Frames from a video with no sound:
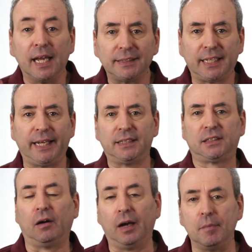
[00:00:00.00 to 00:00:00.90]
takes
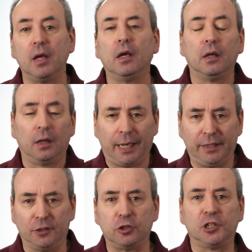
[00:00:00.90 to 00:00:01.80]
time and
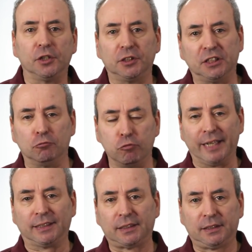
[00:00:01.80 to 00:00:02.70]
introduces
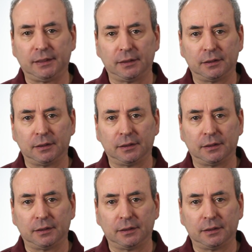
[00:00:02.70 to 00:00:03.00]
risks.